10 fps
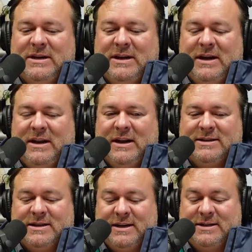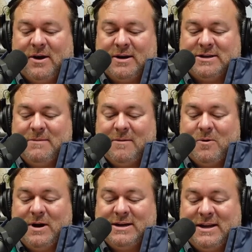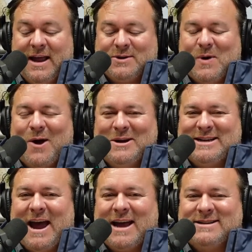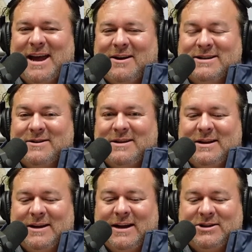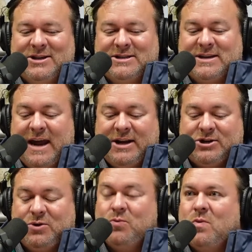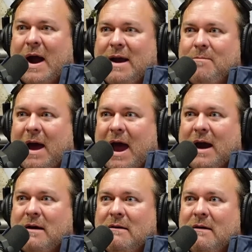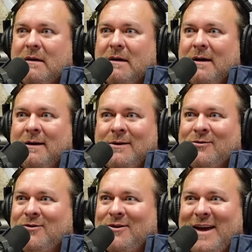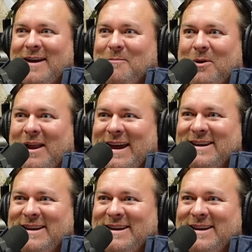elicits these awesome memories, and that's why I always ask that, because it just takes you right back to that place.